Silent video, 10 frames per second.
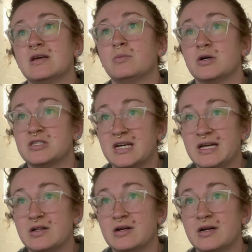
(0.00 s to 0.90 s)
in
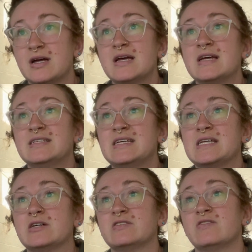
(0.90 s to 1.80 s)
particular
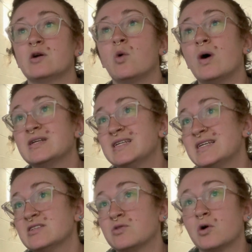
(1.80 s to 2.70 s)
details of the
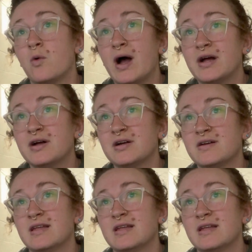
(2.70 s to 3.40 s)
quantities required